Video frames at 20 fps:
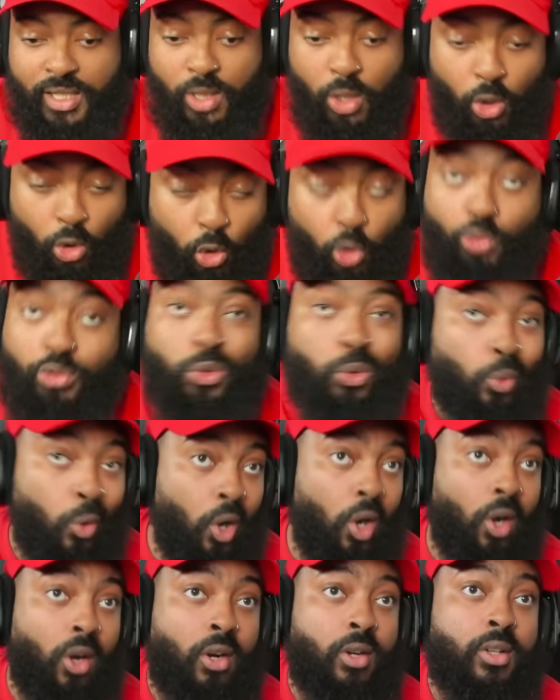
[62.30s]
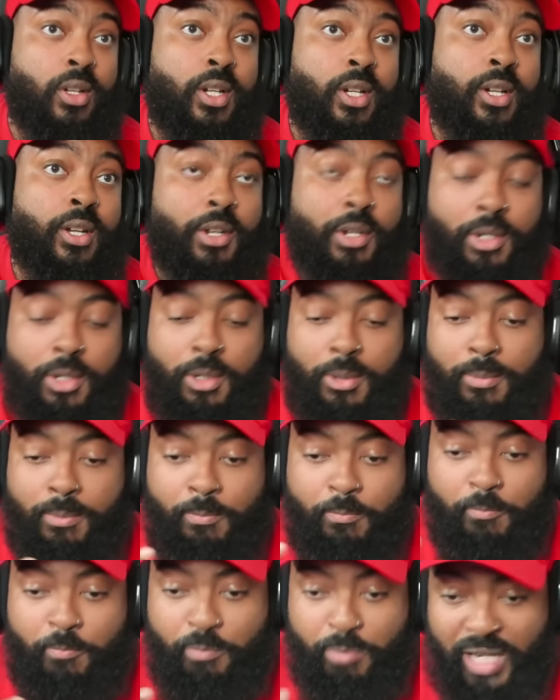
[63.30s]
overall
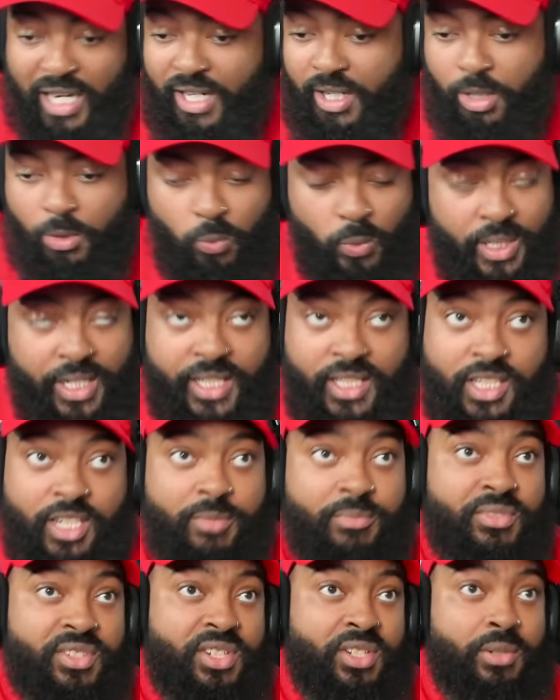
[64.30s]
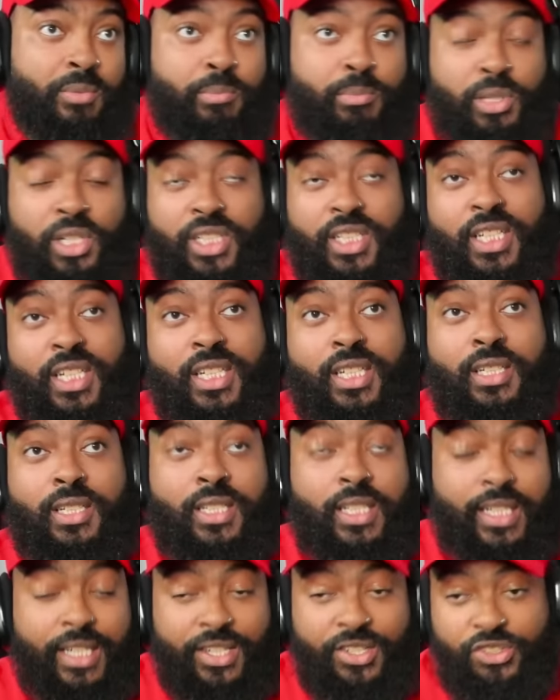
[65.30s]
better when it comes to booking,
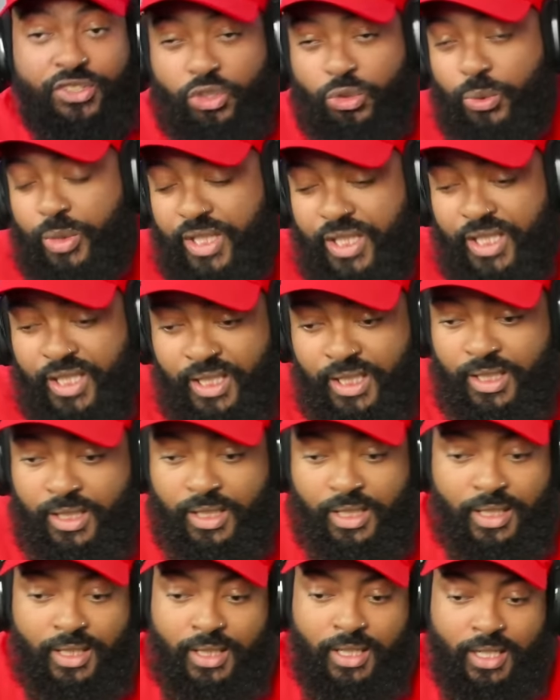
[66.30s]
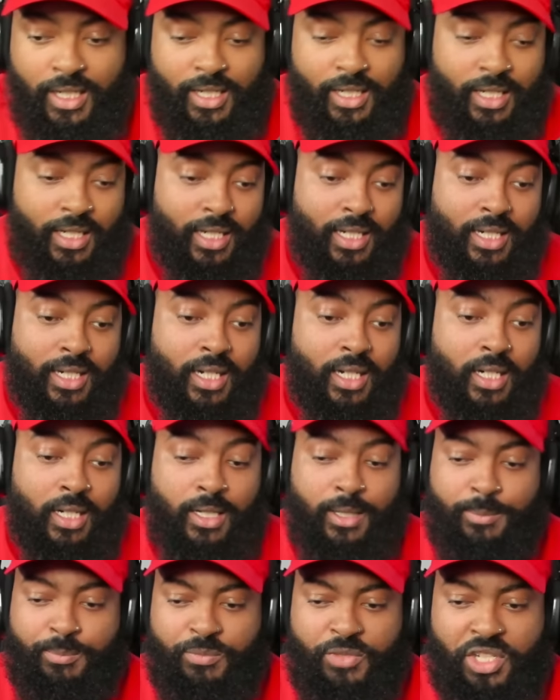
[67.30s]
intrigue, and
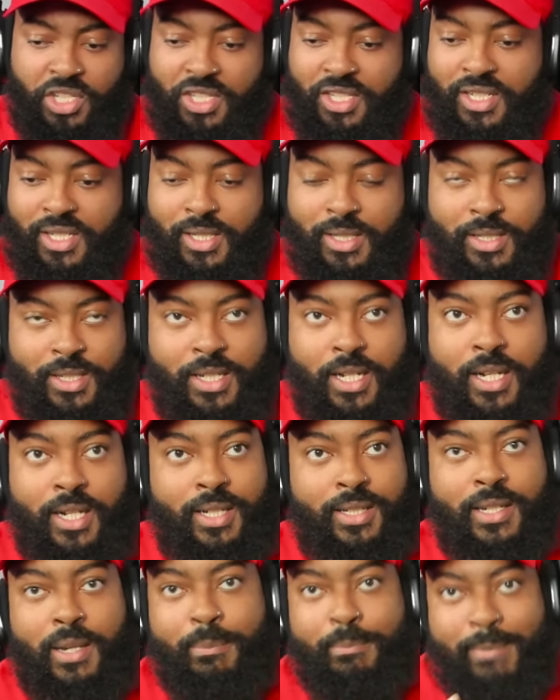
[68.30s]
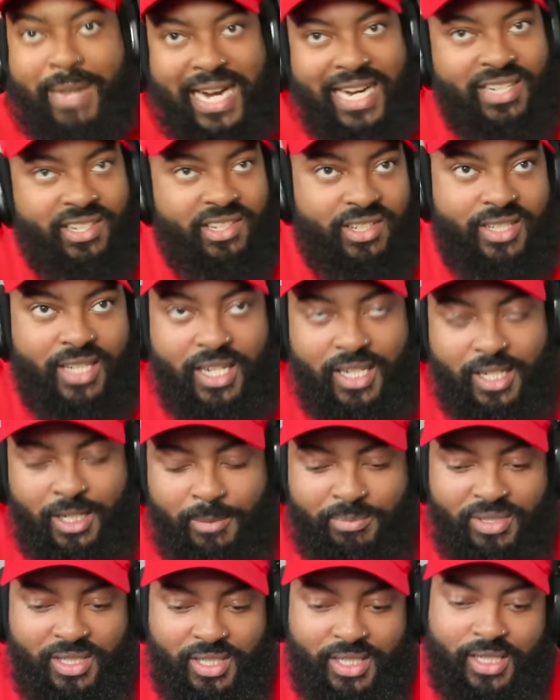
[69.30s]
um just the the match
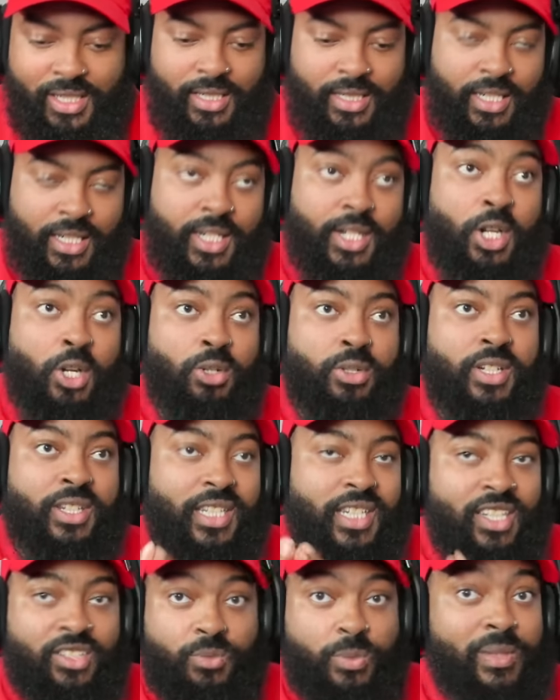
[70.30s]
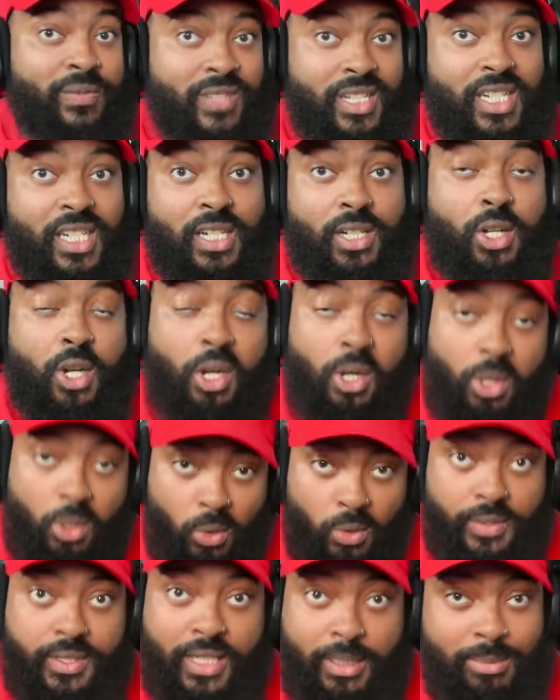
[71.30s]
setups, and you know, the things we've seen
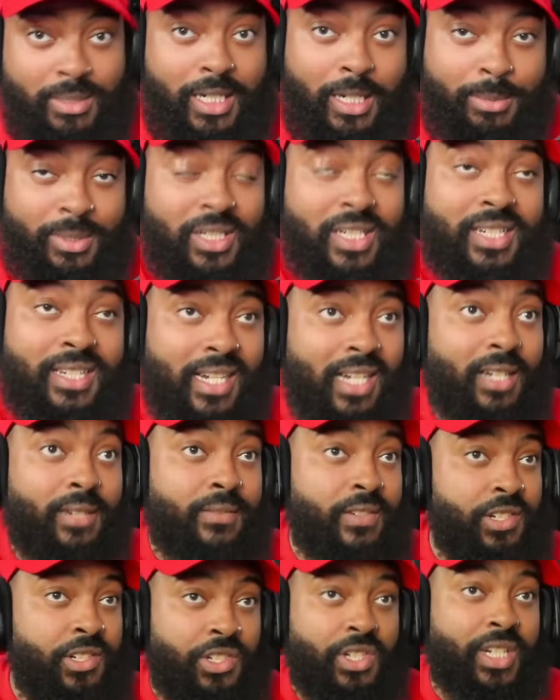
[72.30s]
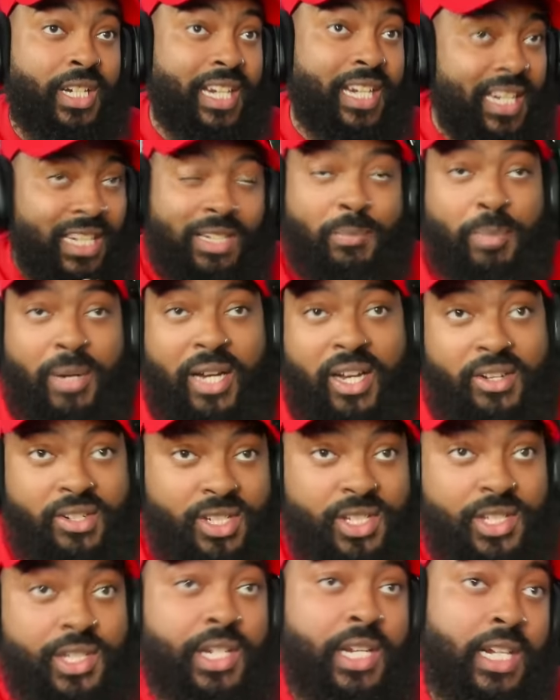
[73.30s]
on W W E television in
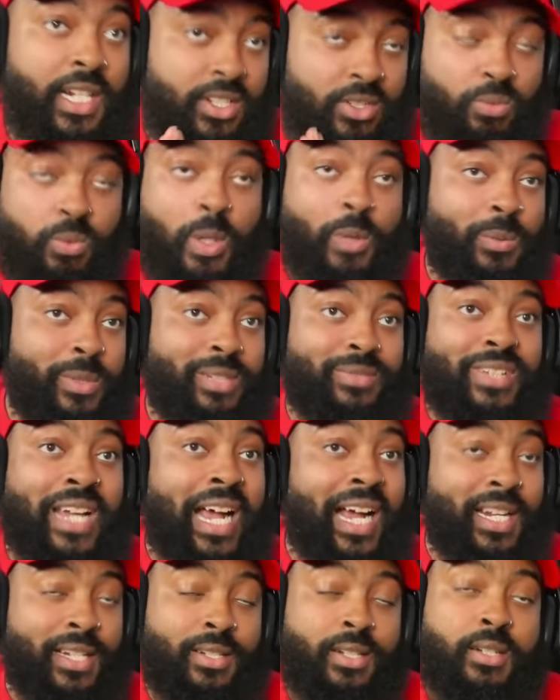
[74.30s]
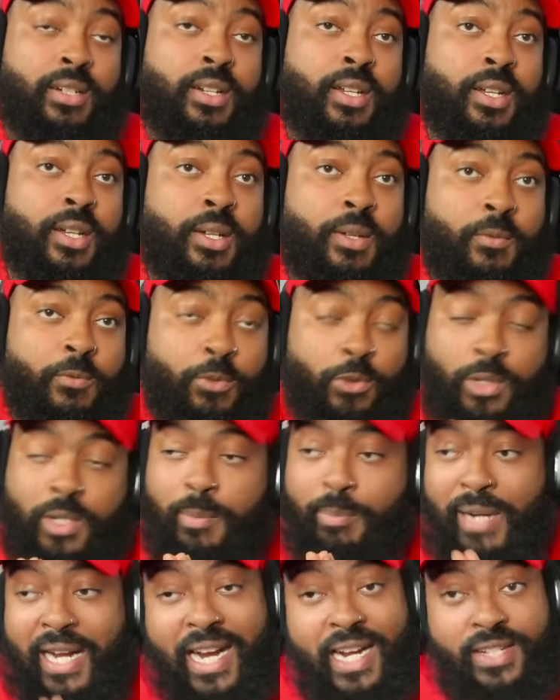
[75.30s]
comparison to what we've gotten for the
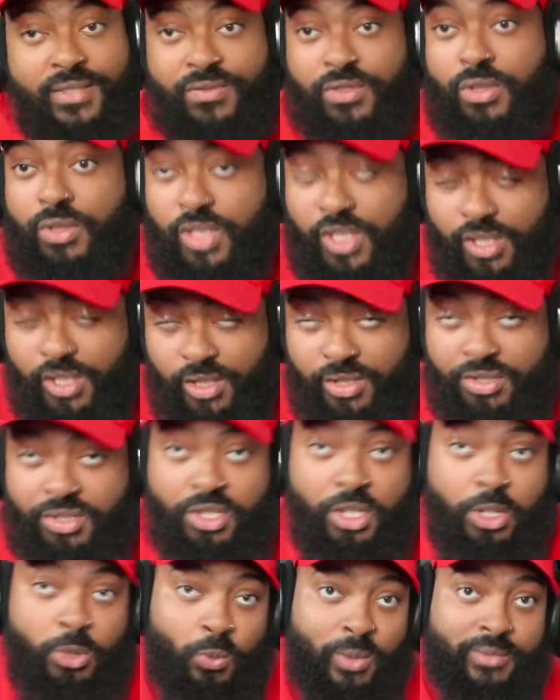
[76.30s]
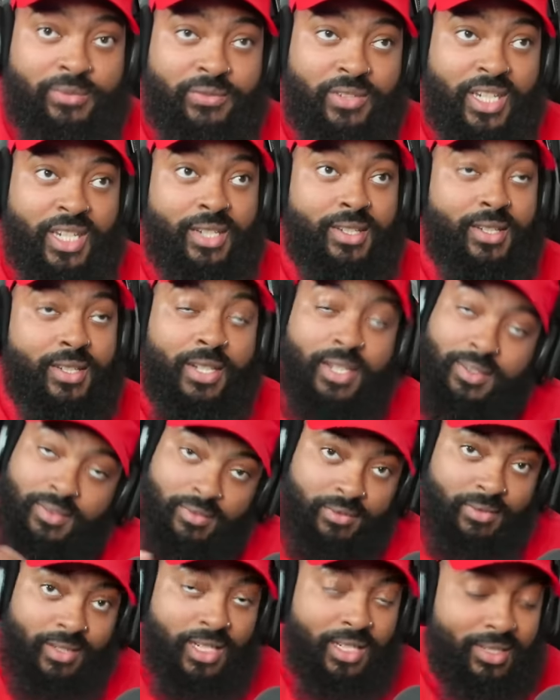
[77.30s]
past few years with Vince.
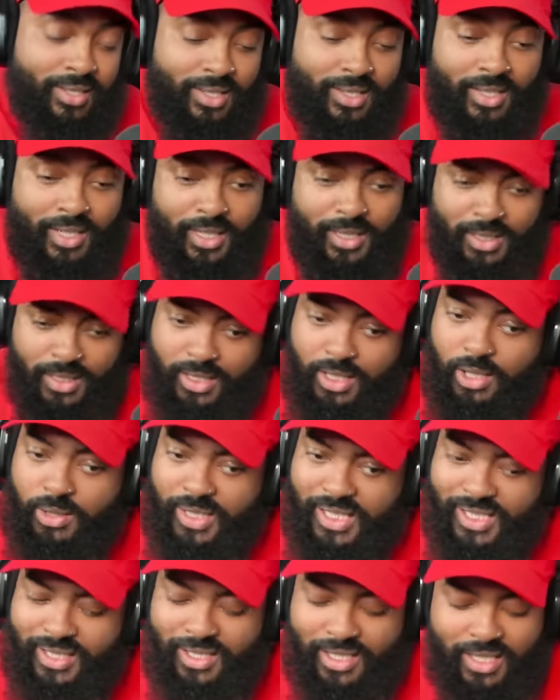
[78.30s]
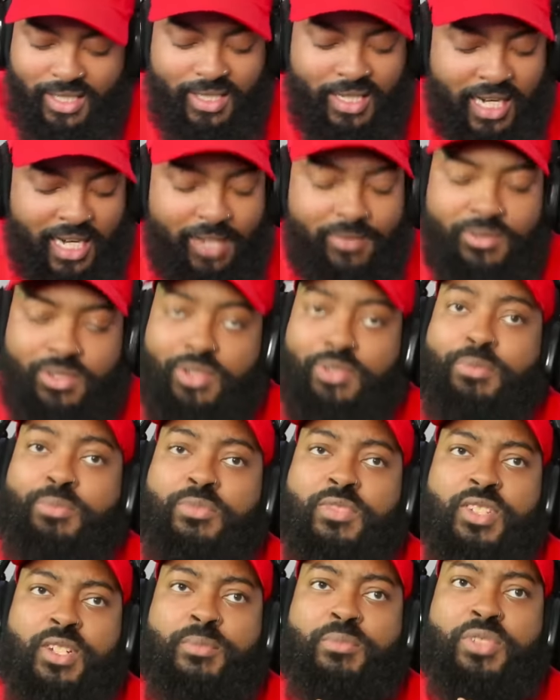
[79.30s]
Vince, you know, he does have
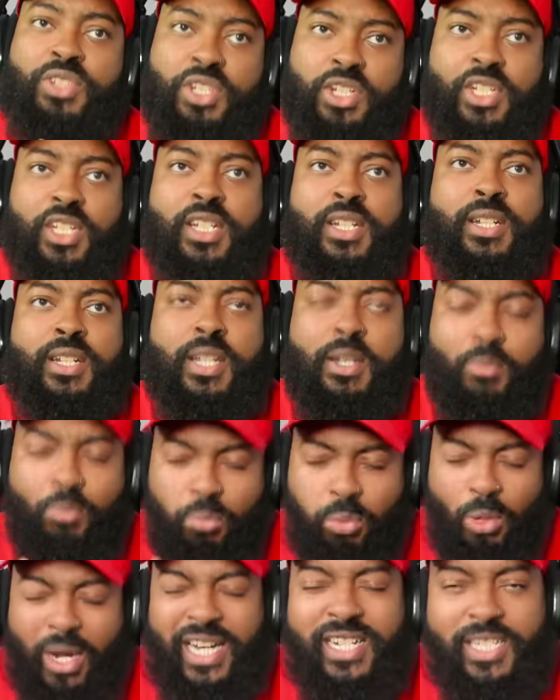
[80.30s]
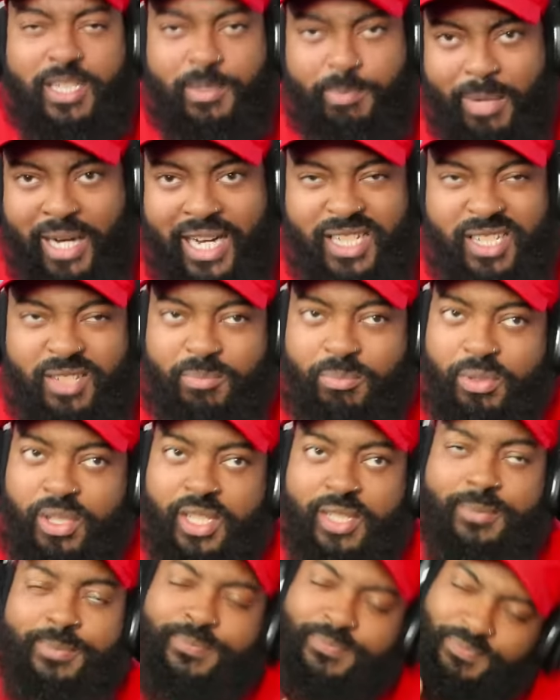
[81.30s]
some some good bright spots,
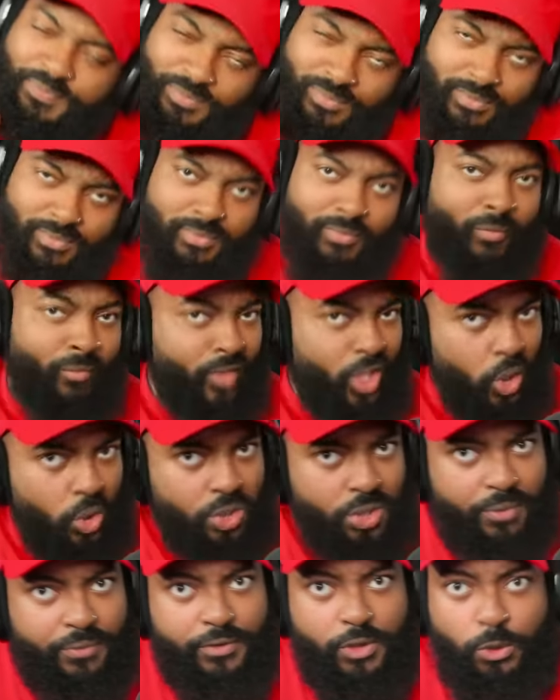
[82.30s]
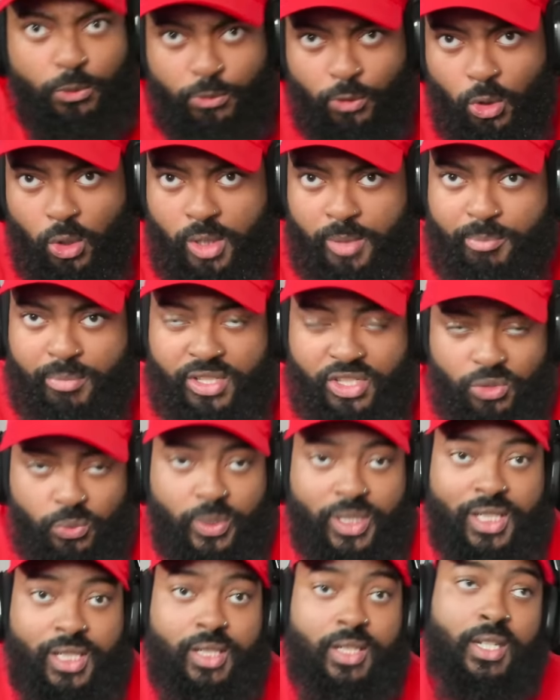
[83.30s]
but those are few far in
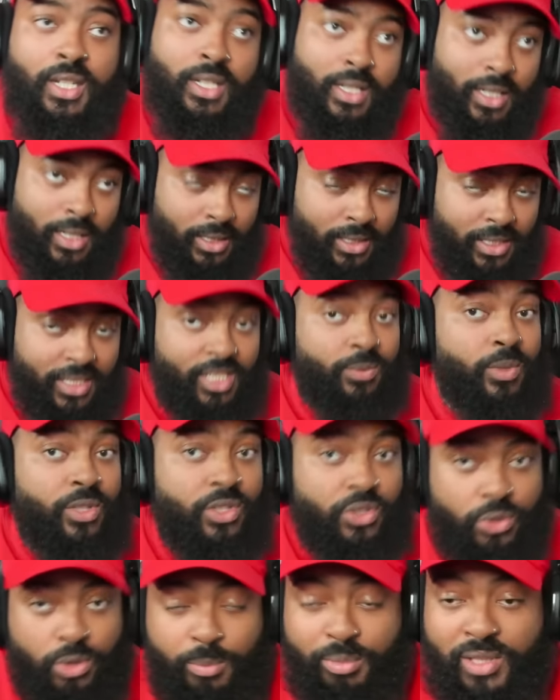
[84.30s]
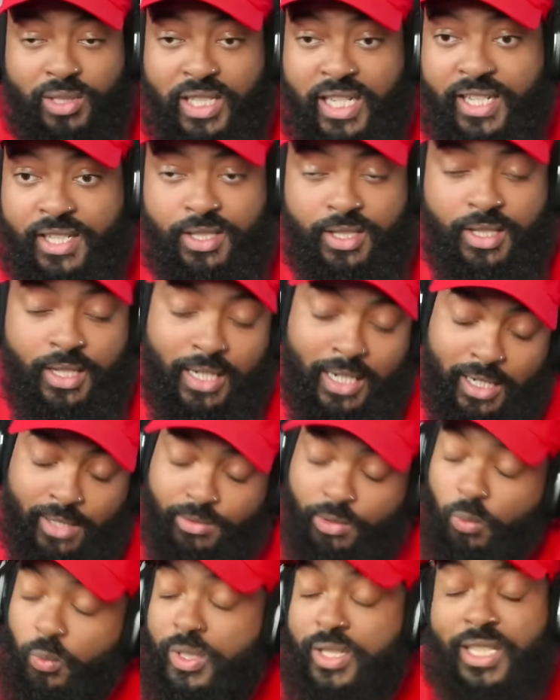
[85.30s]
between. At least with Triple H,
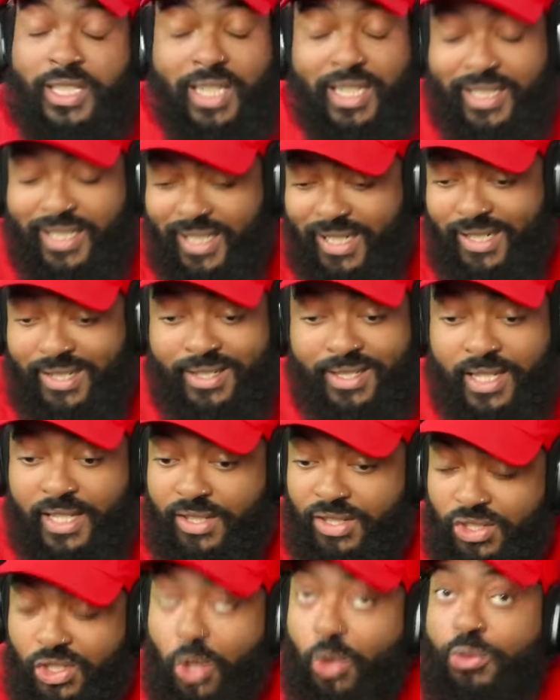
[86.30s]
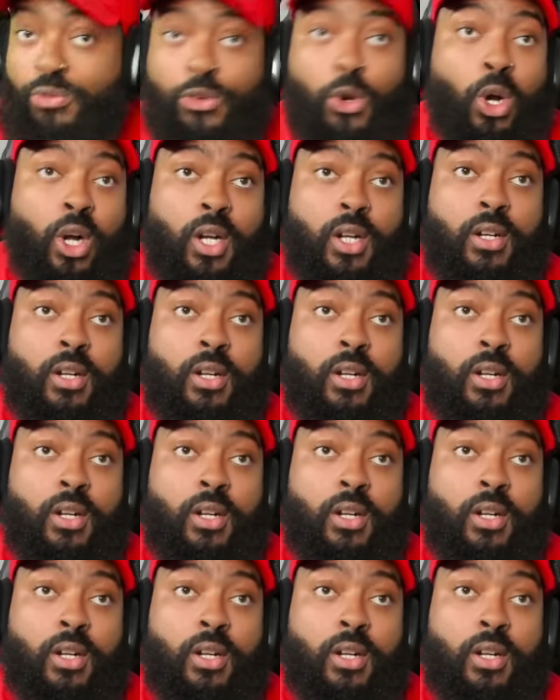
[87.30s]
the one thing I can say so far,